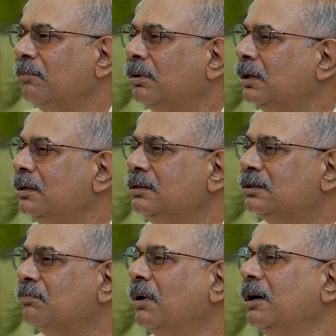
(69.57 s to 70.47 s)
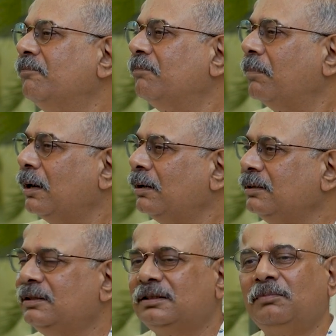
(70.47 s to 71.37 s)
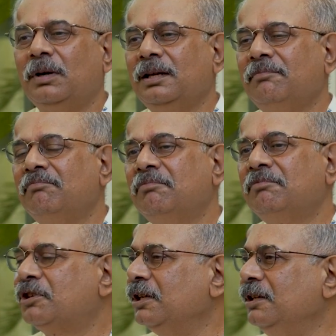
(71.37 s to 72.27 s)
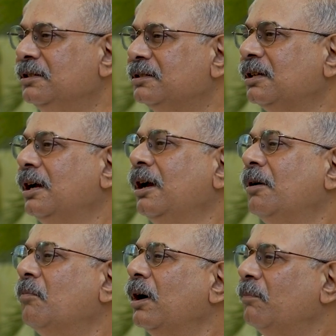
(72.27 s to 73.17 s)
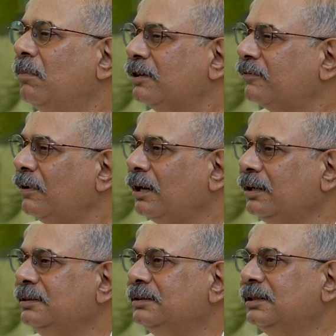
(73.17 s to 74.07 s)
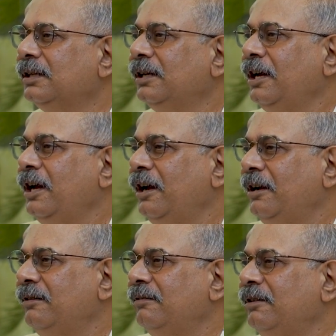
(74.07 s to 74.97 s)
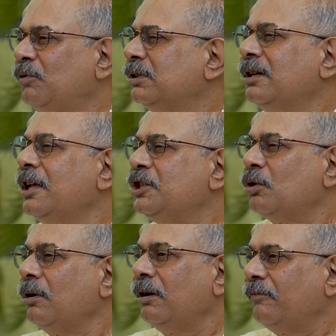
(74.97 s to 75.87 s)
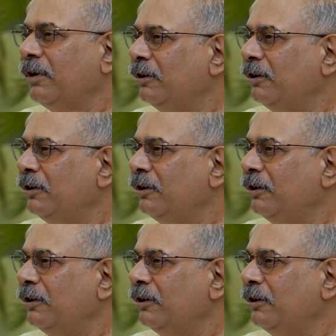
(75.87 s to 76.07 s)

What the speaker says: birds, by plants, by trees, by butterflies, and it was a natural love.